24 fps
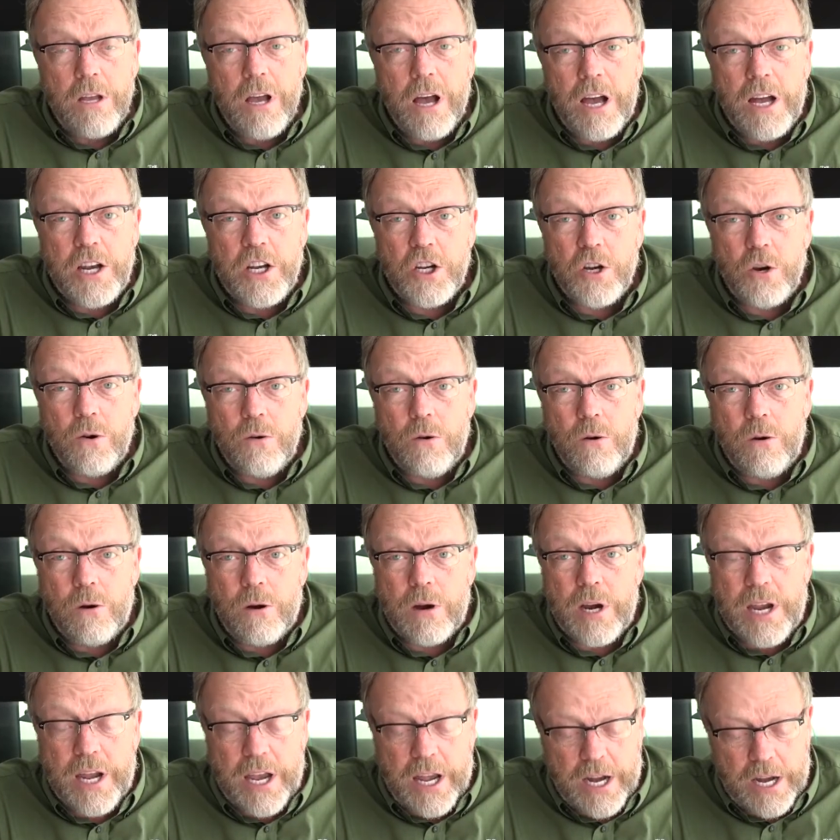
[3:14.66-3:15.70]

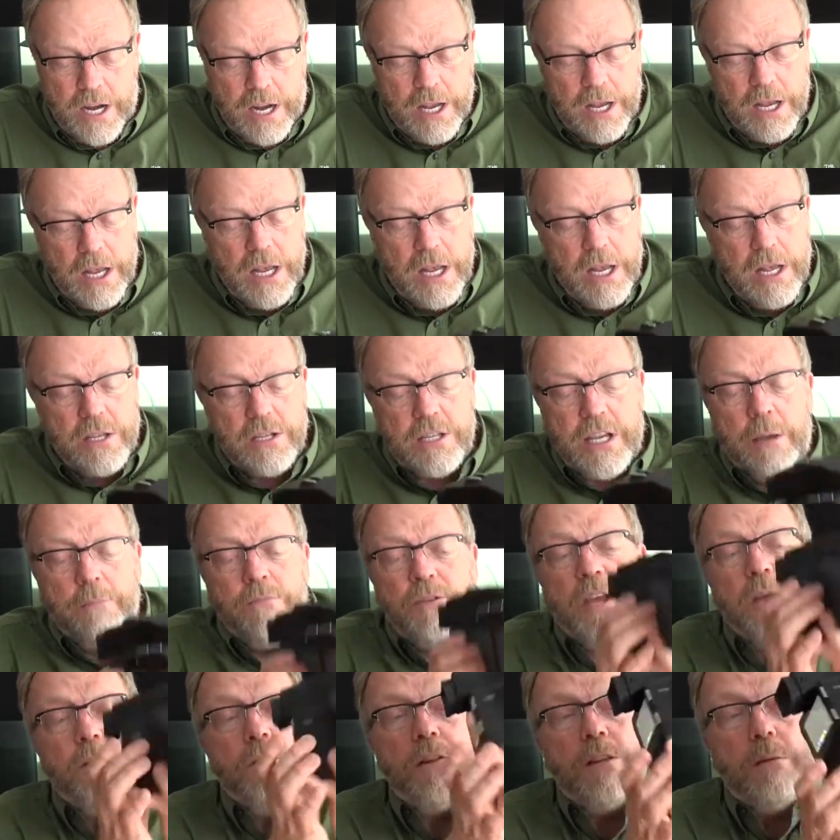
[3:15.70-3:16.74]
touch-oriented. Same
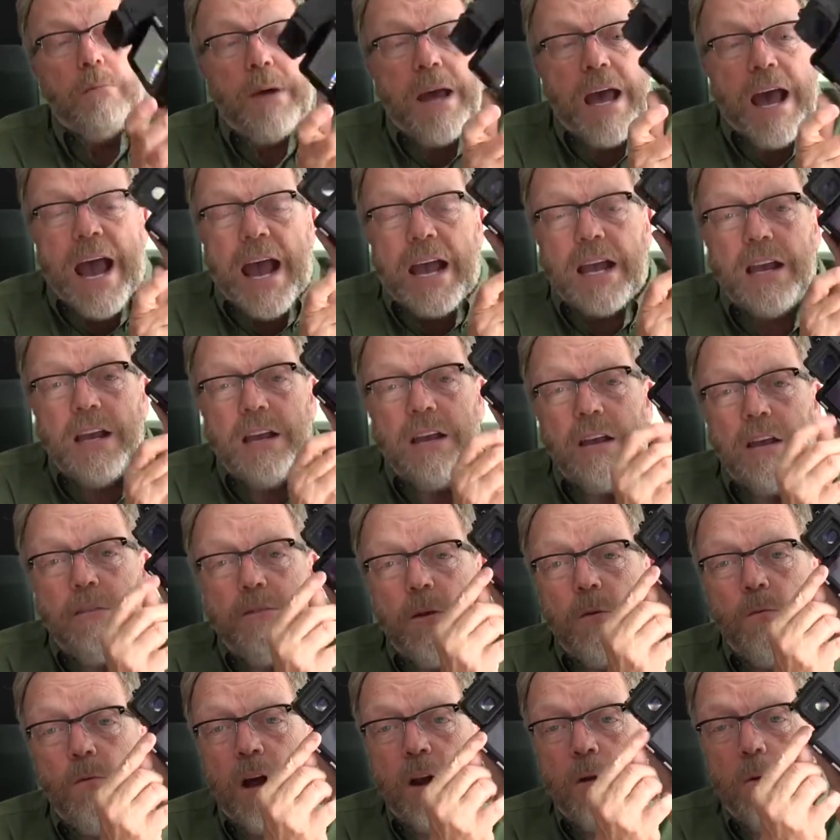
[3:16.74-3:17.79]
thing with the back. If
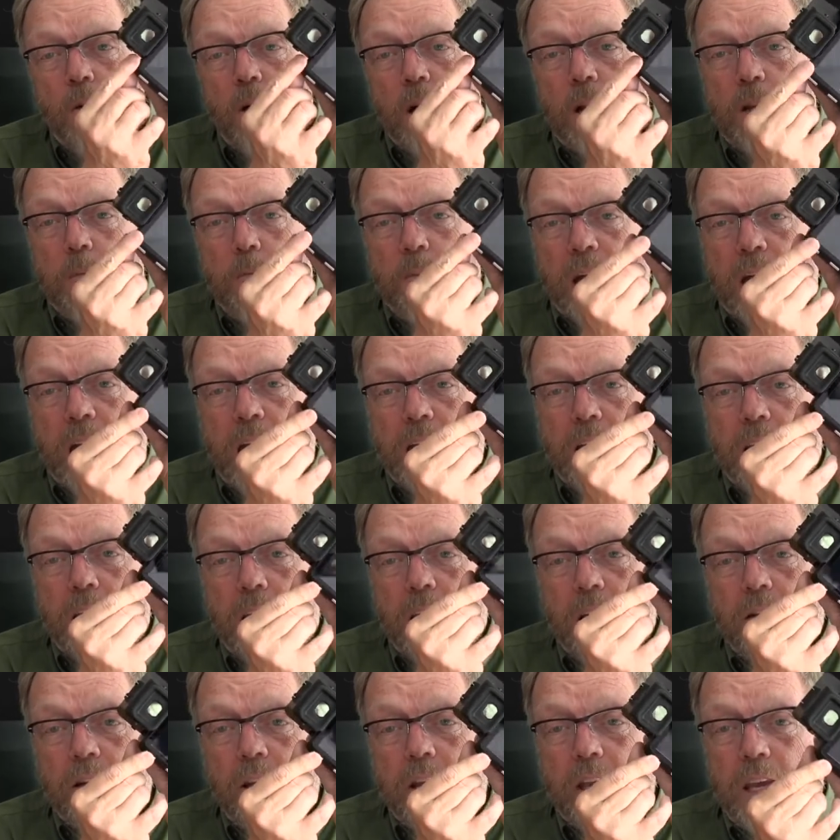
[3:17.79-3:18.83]
you want to work the back,
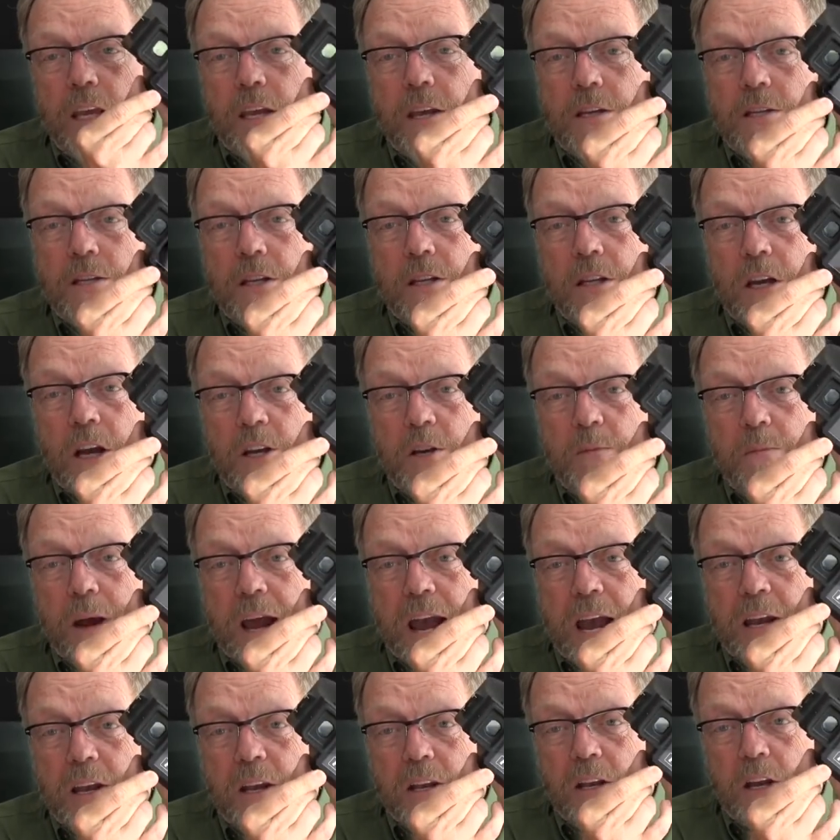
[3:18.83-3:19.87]
everything is a
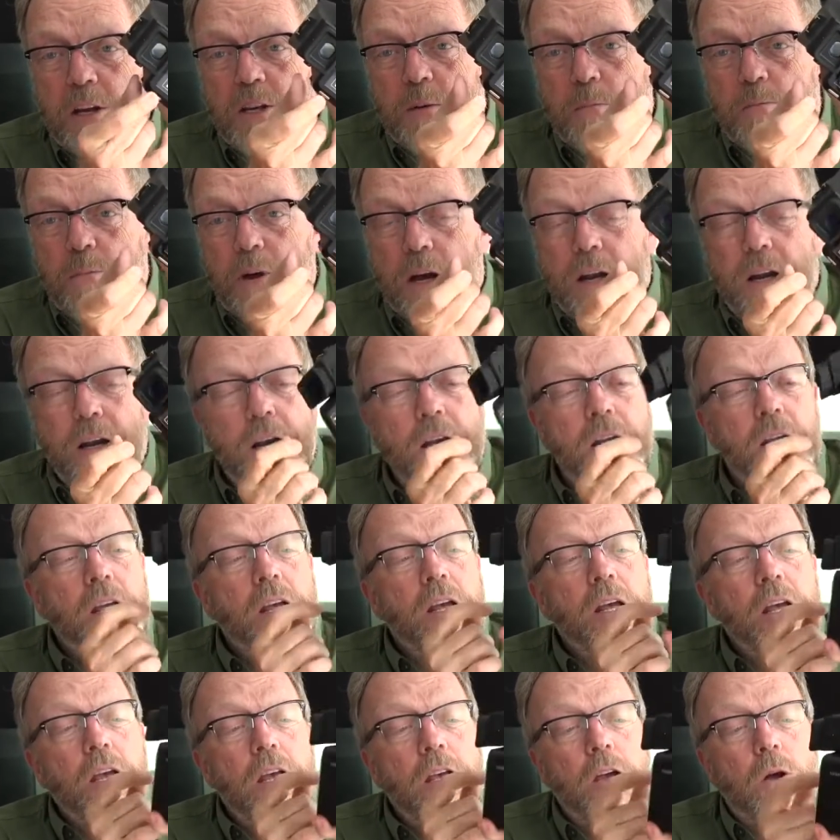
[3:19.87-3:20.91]
touchback. You touch a button,
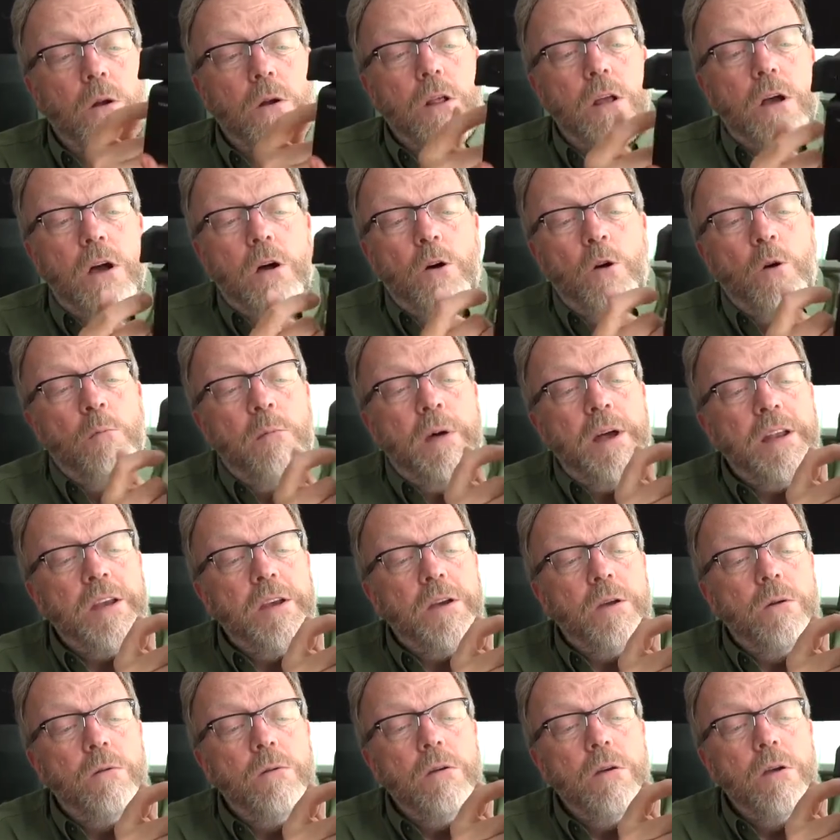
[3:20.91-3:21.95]
go to the home
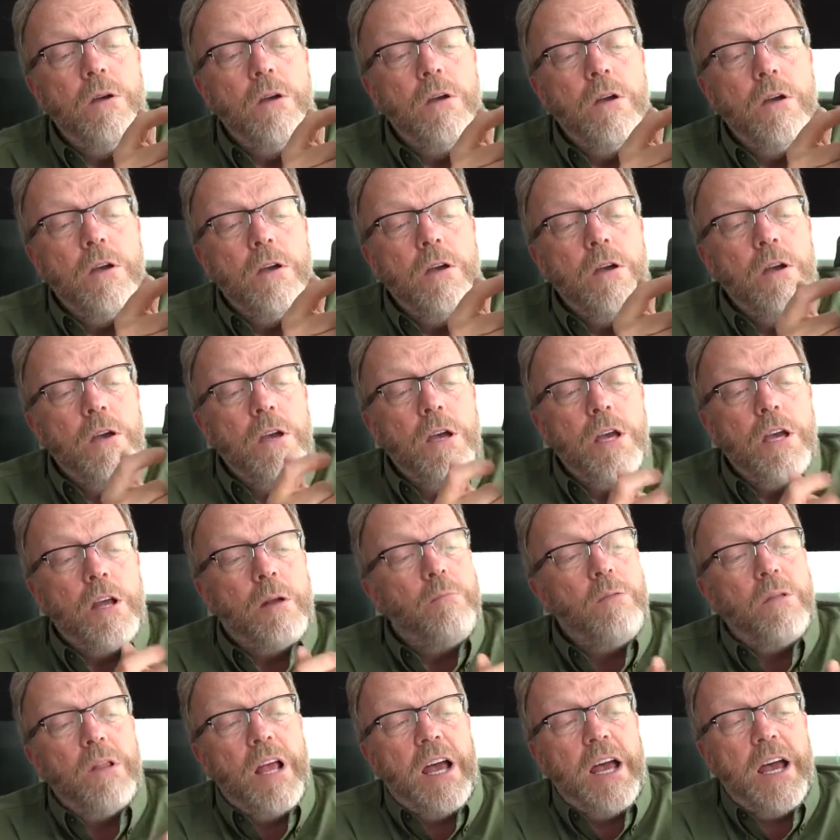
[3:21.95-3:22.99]
menu,
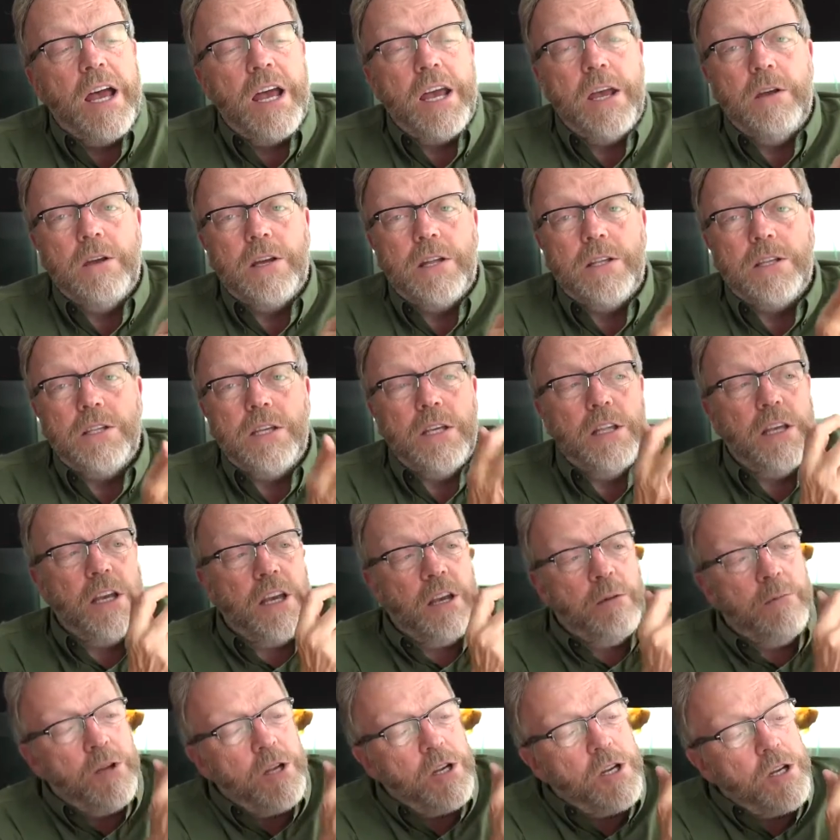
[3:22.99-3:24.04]
hit play, you can see the
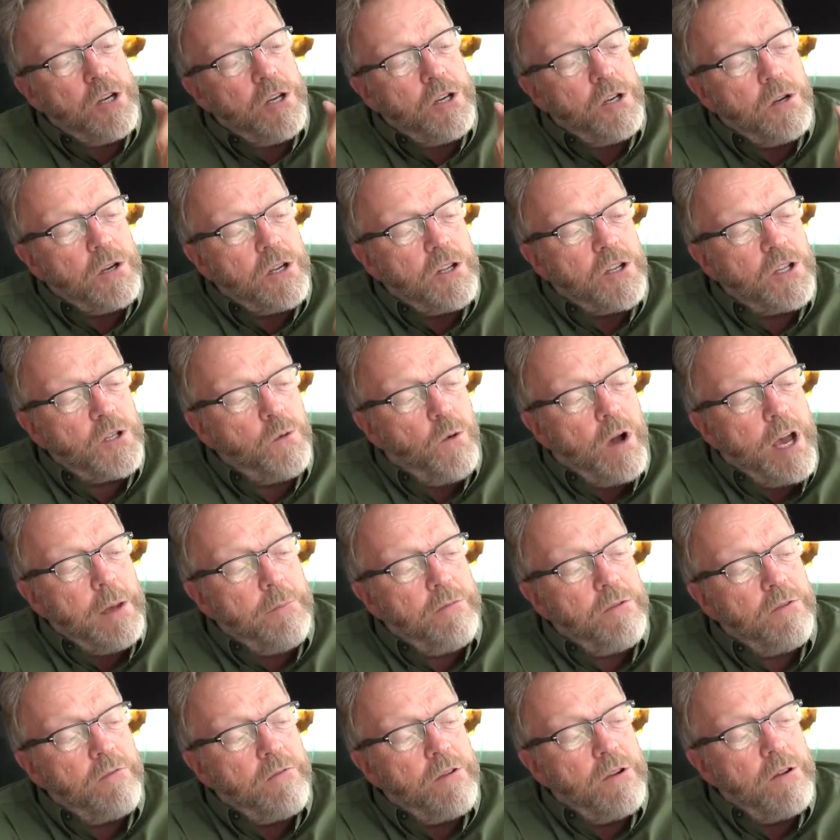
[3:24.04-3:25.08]
images, you can
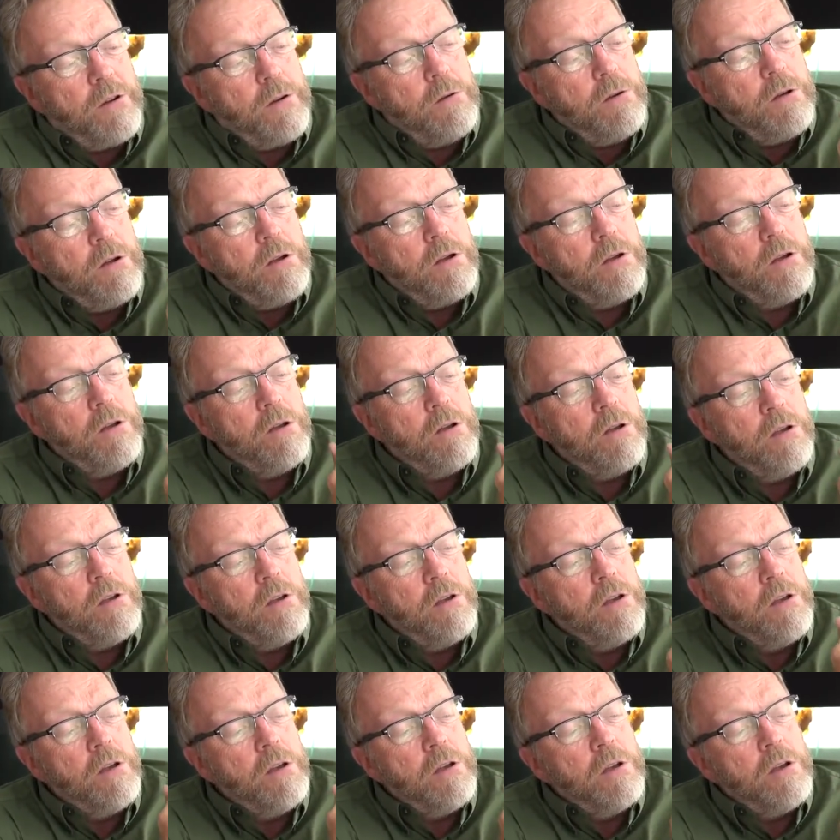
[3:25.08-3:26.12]
swipe through
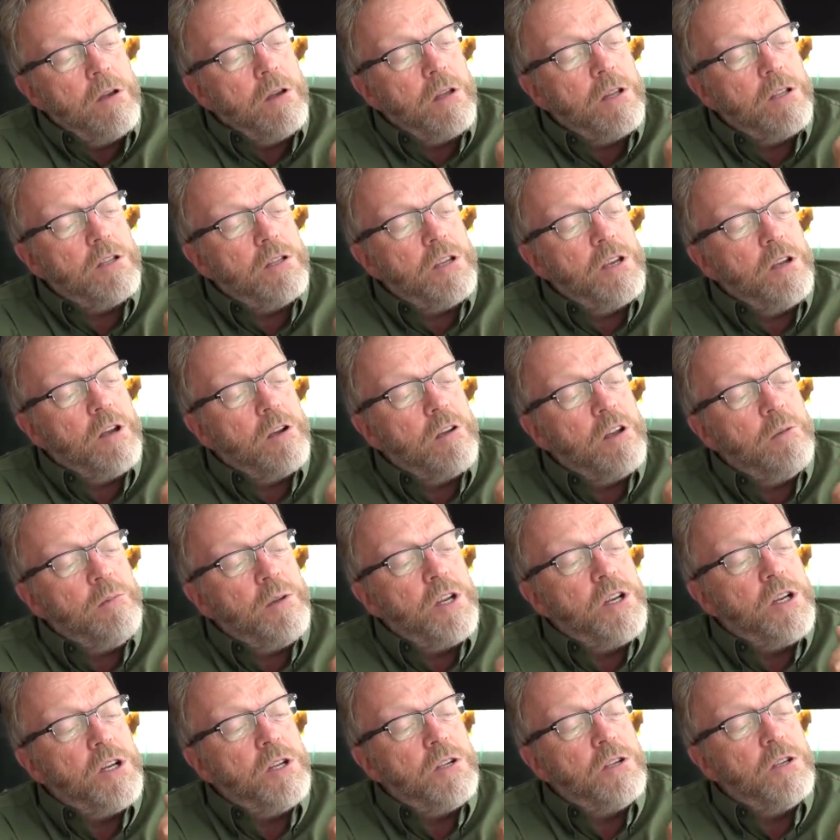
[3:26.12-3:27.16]
and see your
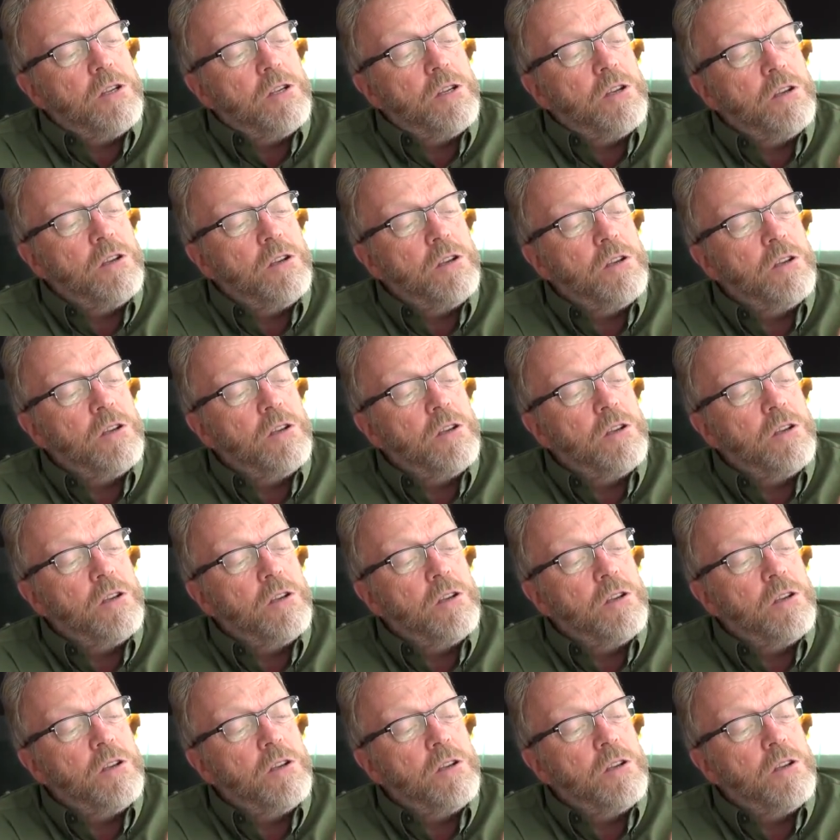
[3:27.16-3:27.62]
images